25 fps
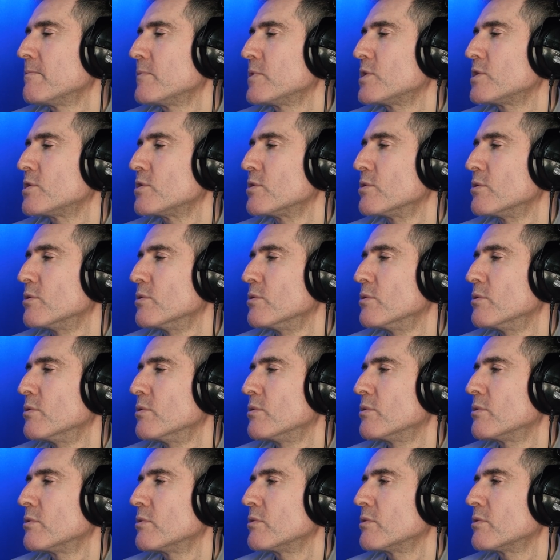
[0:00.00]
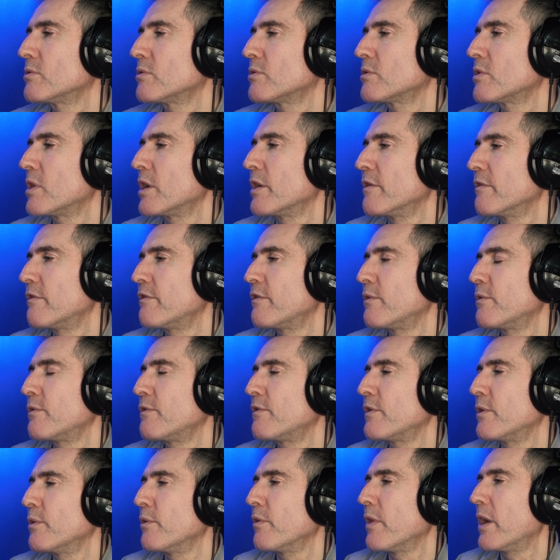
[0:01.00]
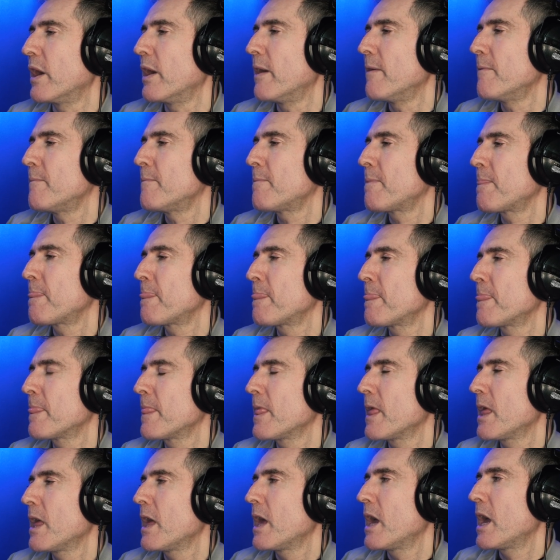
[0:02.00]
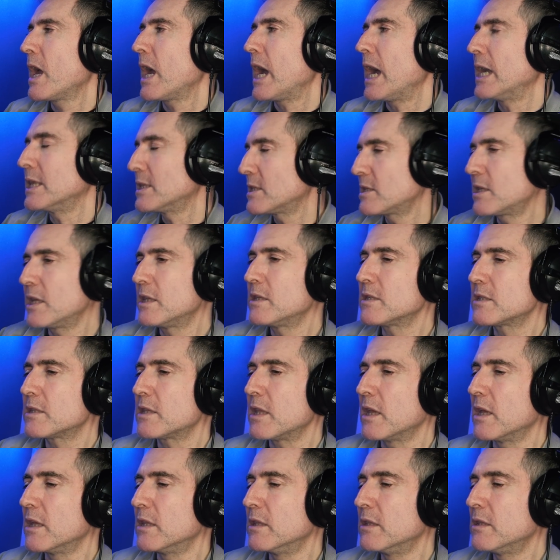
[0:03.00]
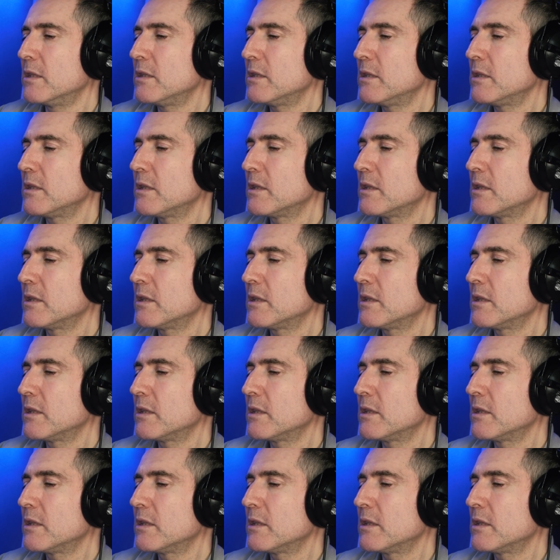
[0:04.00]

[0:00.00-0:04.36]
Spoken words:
to kind of fulfill that. And since then,